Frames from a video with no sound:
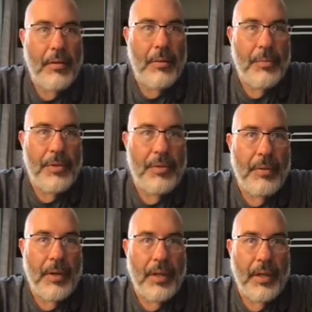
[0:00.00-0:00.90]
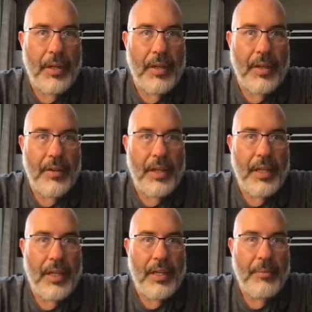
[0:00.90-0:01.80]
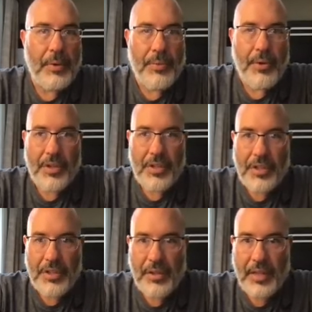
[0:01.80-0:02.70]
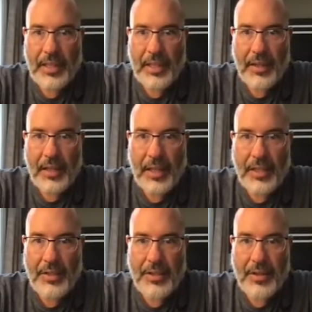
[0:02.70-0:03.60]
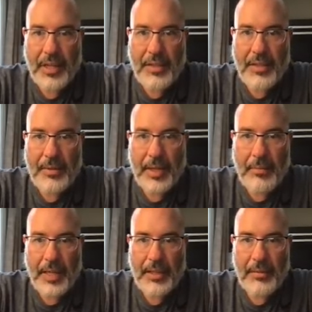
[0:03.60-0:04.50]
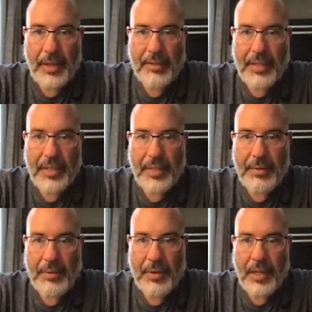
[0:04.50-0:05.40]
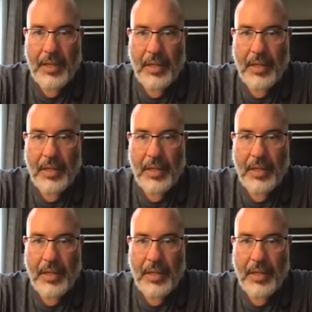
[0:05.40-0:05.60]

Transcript: Oops, we want to clear the proportions so that they are not constrained, so we can make them whatever size we want.